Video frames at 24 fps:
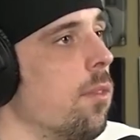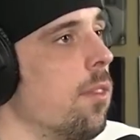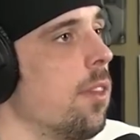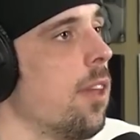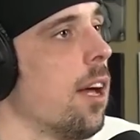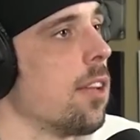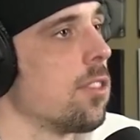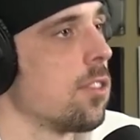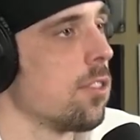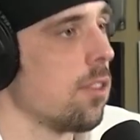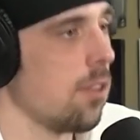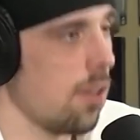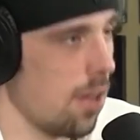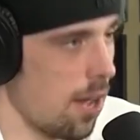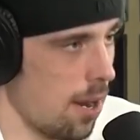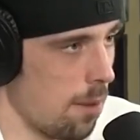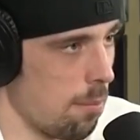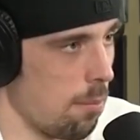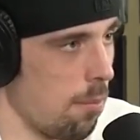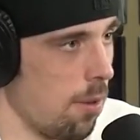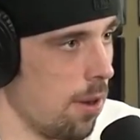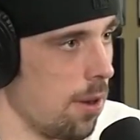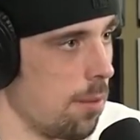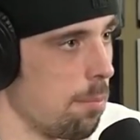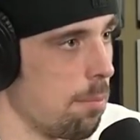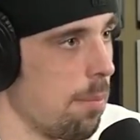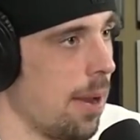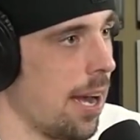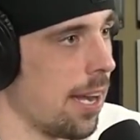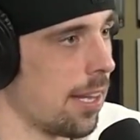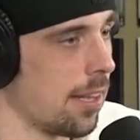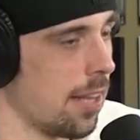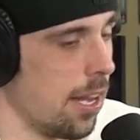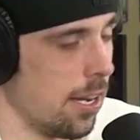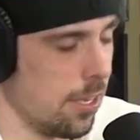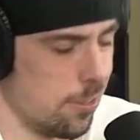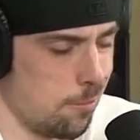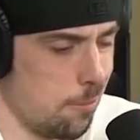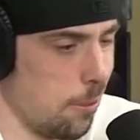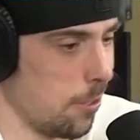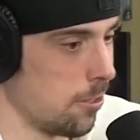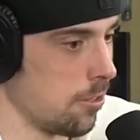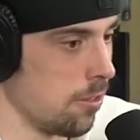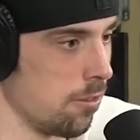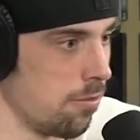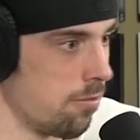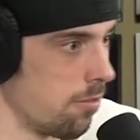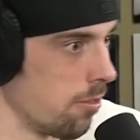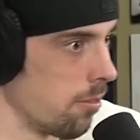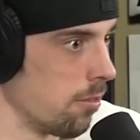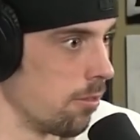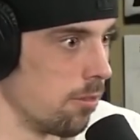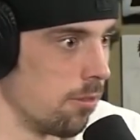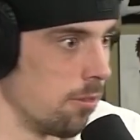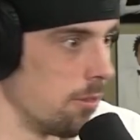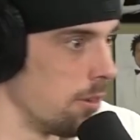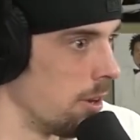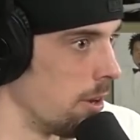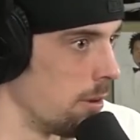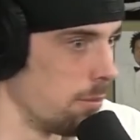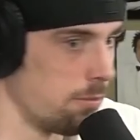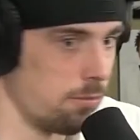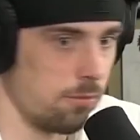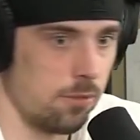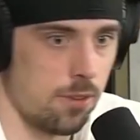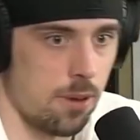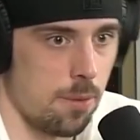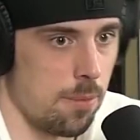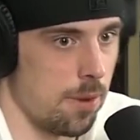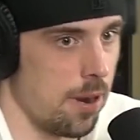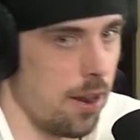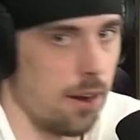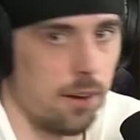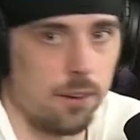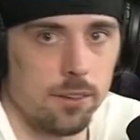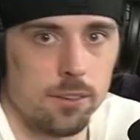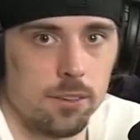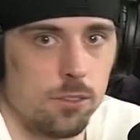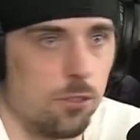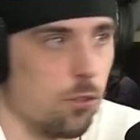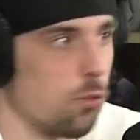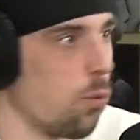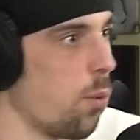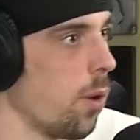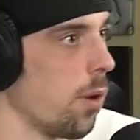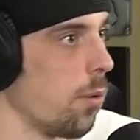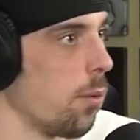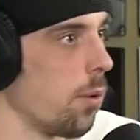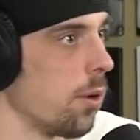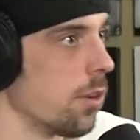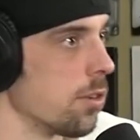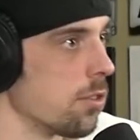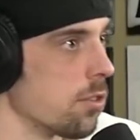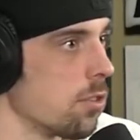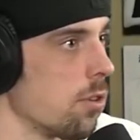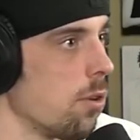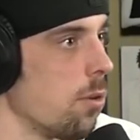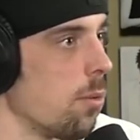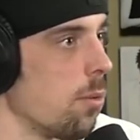that's a lot of money back then, especially for, you know, coming out, you're 21 years